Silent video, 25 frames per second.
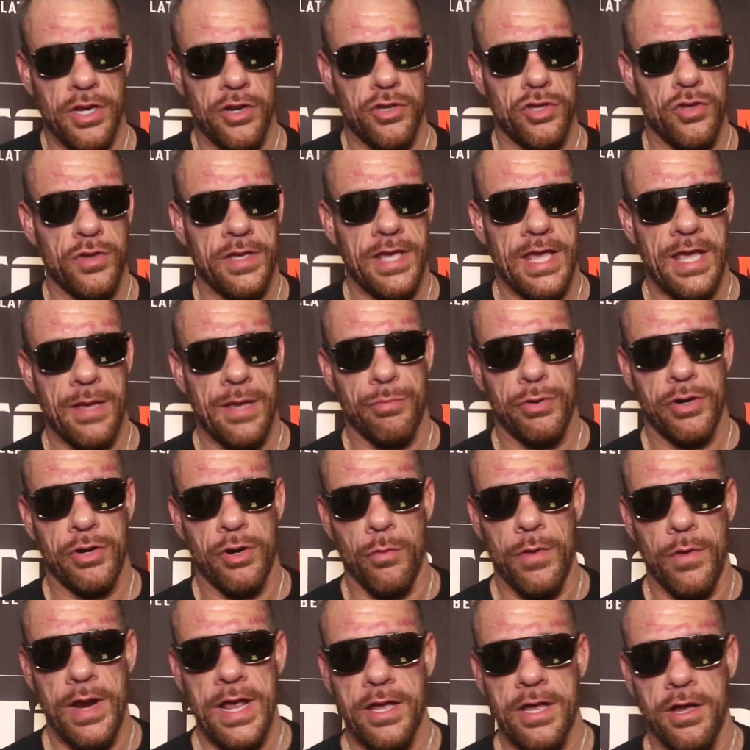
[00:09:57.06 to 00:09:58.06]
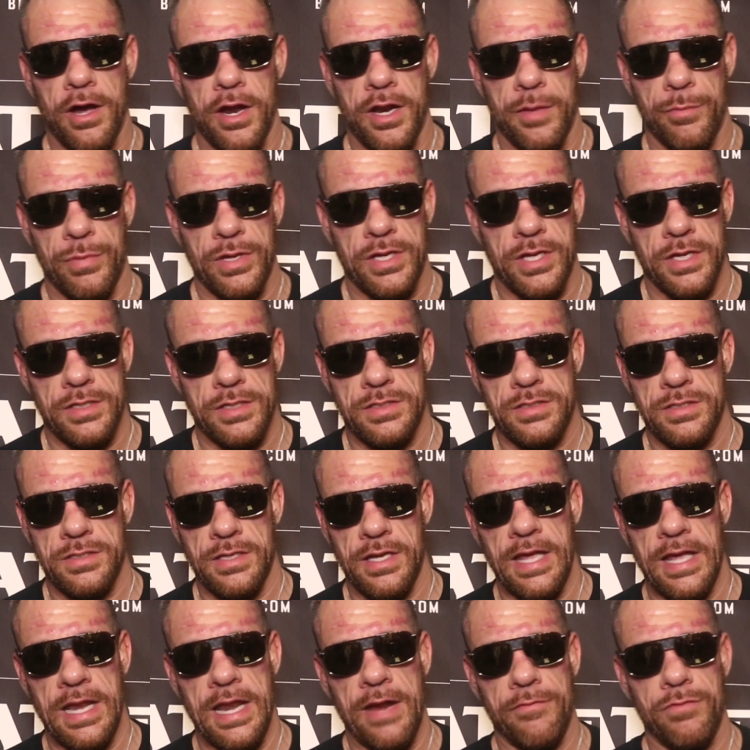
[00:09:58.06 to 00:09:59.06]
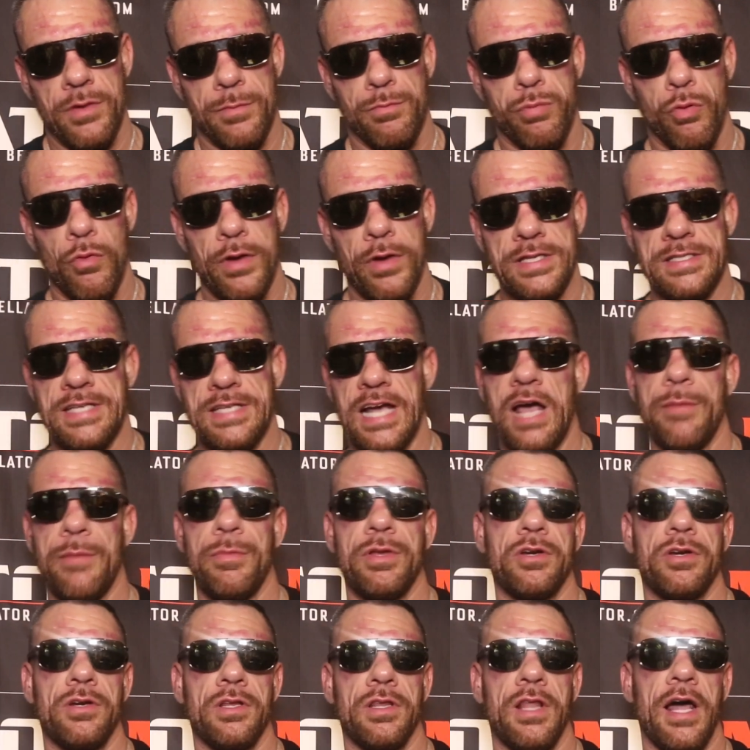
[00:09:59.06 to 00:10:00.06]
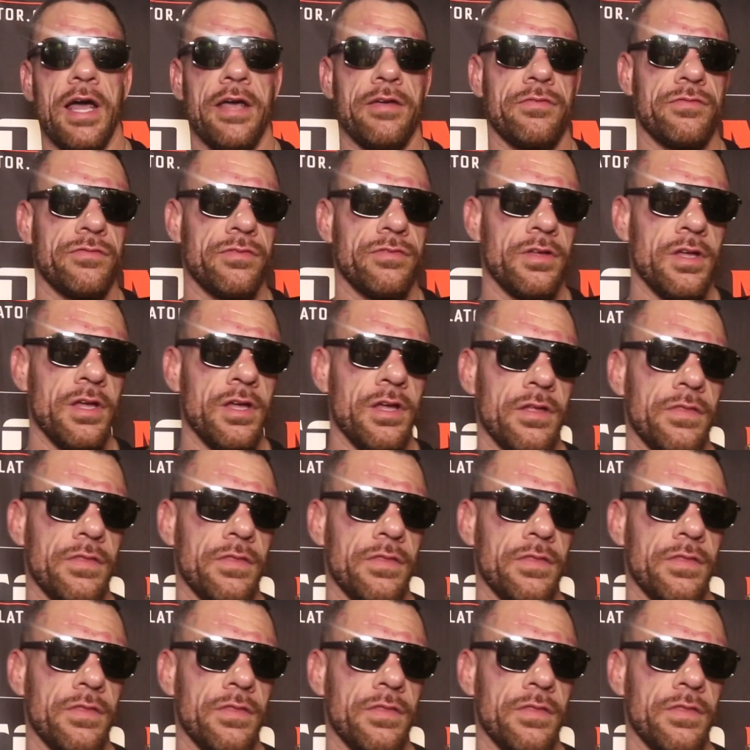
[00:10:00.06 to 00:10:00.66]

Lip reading: You know, you can't put a rank on it because at every point in time in your life,